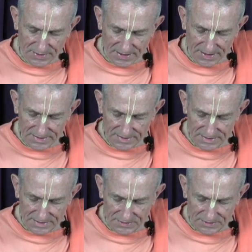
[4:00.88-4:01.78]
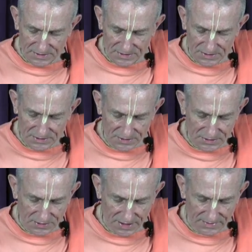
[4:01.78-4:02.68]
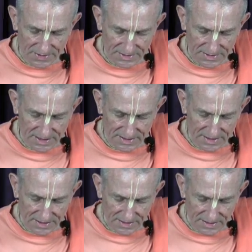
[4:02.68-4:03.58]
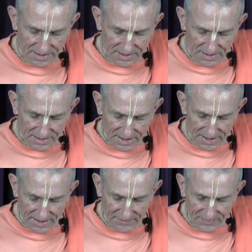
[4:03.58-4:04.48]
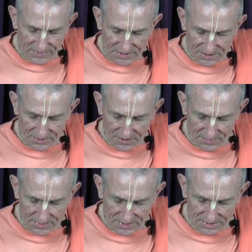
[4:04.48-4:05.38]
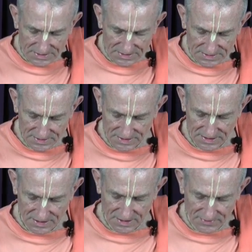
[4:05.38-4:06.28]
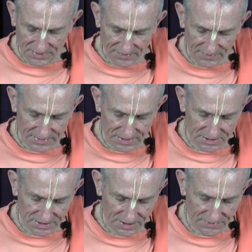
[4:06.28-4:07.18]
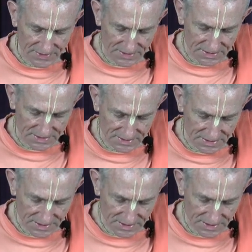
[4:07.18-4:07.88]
prayers to the 6 Goswamis that they left material opulence of government service